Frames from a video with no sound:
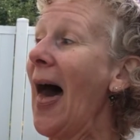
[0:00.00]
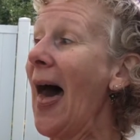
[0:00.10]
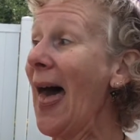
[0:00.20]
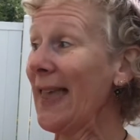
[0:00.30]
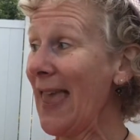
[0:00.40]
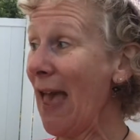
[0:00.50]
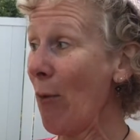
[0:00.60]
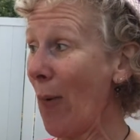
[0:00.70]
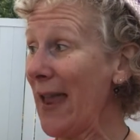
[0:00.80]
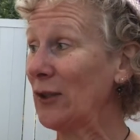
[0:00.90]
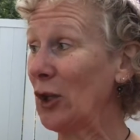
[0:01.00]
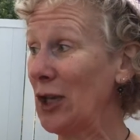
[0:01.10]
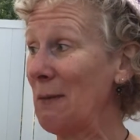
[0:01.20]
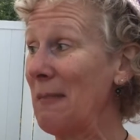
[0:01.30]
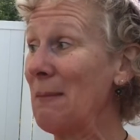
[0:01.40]
I can't wait till
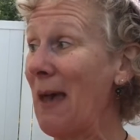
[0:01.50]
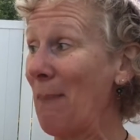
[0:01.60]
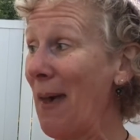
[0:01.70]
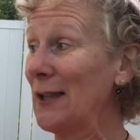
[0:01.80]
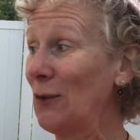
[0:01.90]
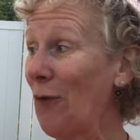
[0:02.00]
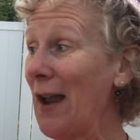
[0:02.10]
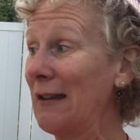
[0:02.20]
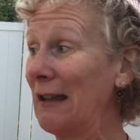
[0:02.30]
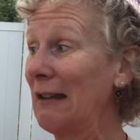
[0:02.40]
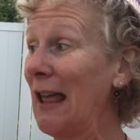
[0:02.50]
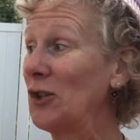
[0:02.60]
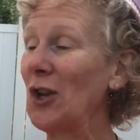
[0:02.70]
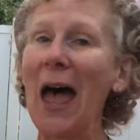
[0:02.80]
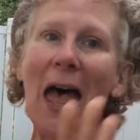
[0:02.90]
you meet my best friend at
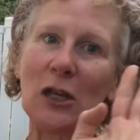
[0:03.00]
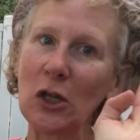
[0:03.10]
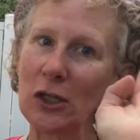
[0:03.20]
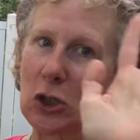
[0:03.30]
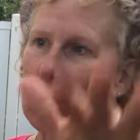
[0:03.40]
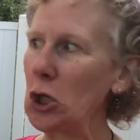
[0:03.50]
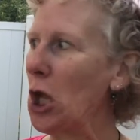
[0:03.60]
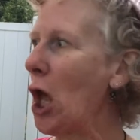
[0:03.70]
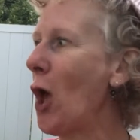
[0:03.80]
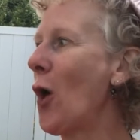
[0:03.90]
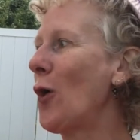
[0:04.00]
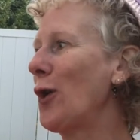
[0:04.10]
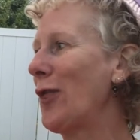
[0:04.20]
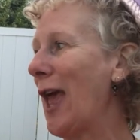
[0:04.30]
lunch. I just know